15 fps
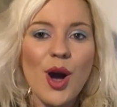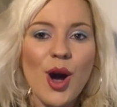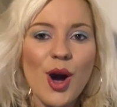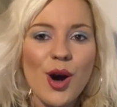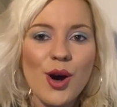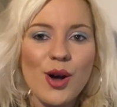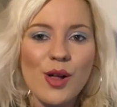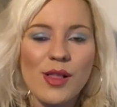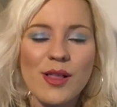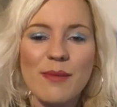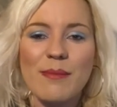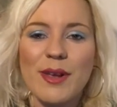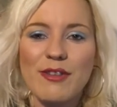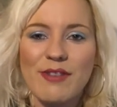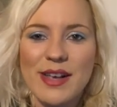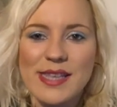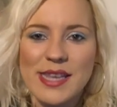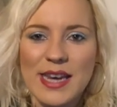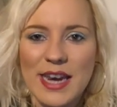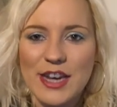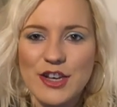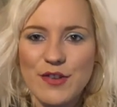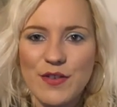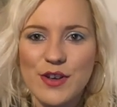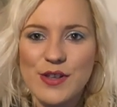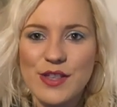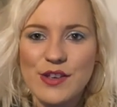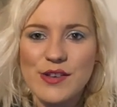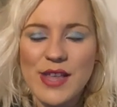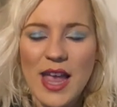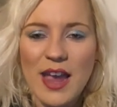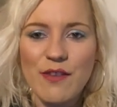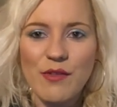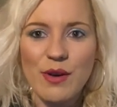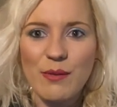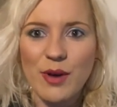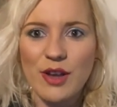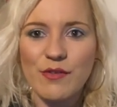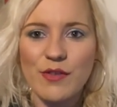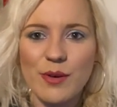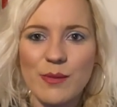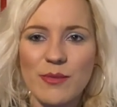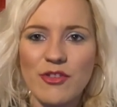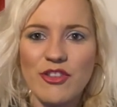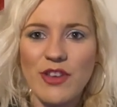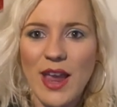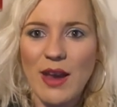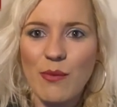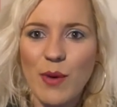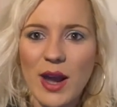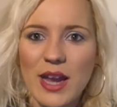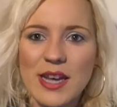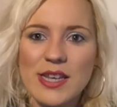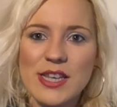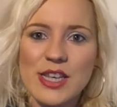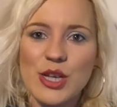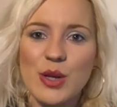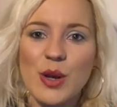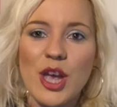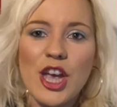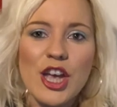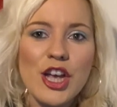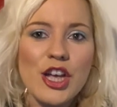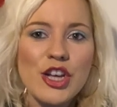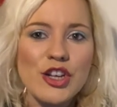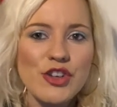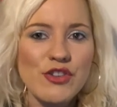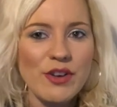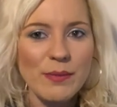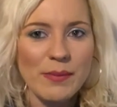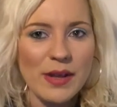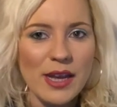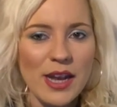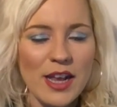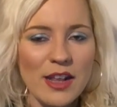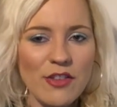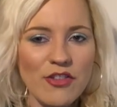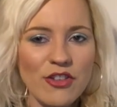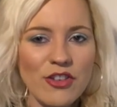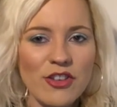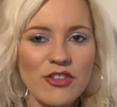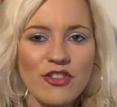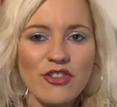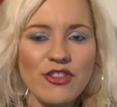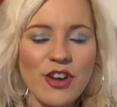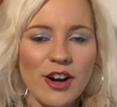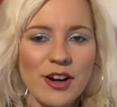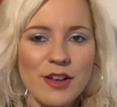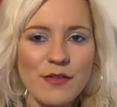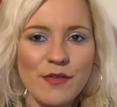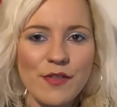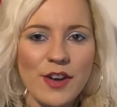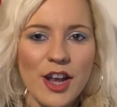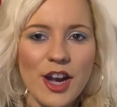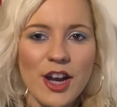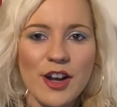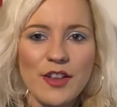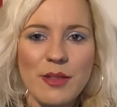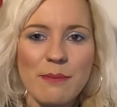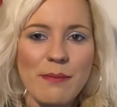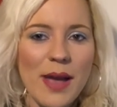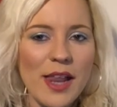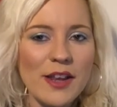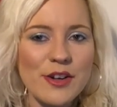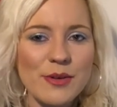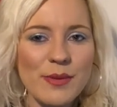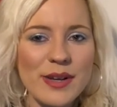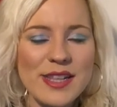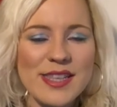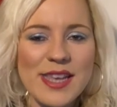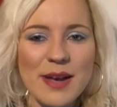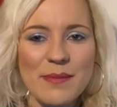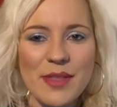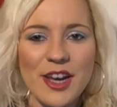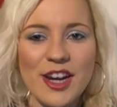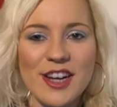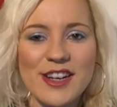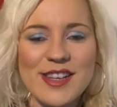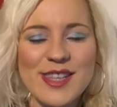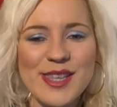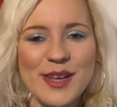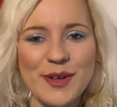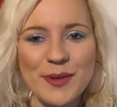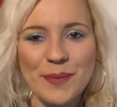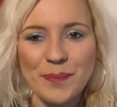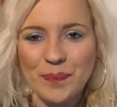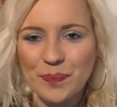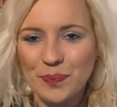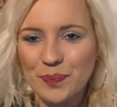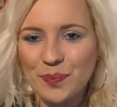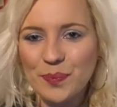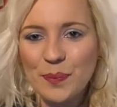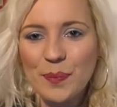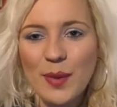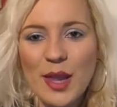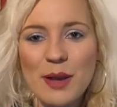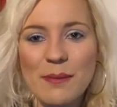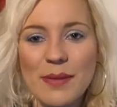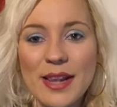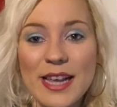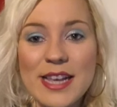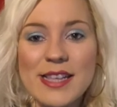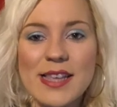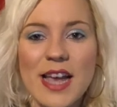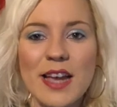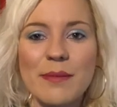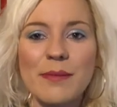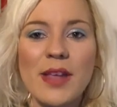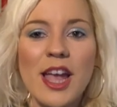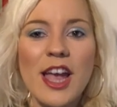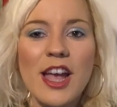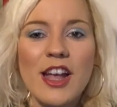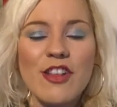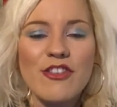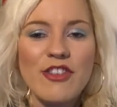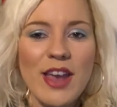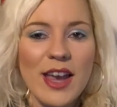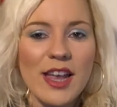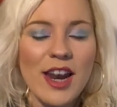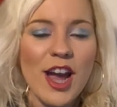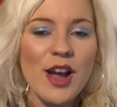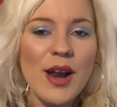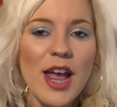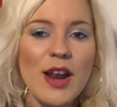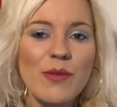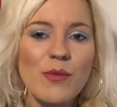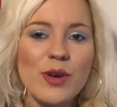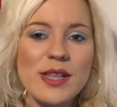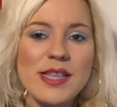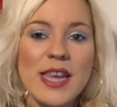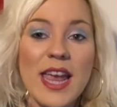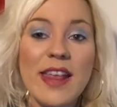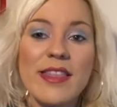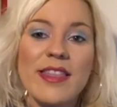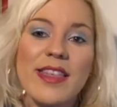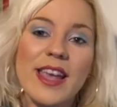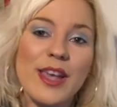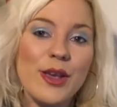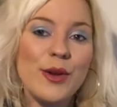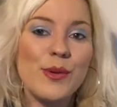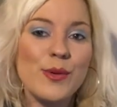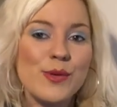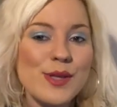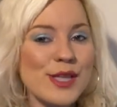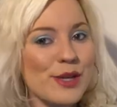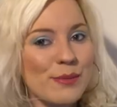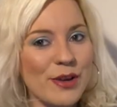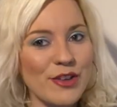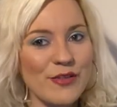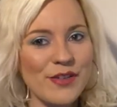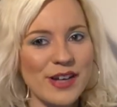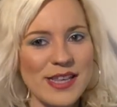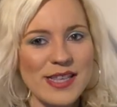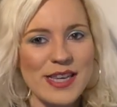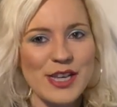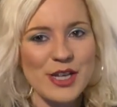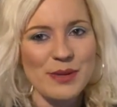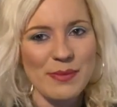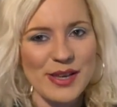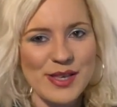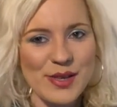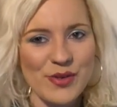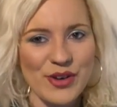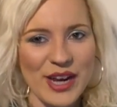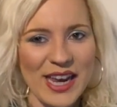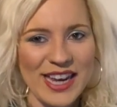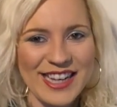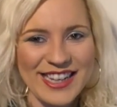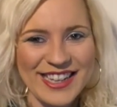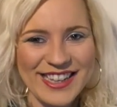all my wrestling interviews. There's everyone from Jay White to Triple H, Charlotte Flair, the Bella Twins up there. So please check it out. And once again, thank you so much for listening to my story.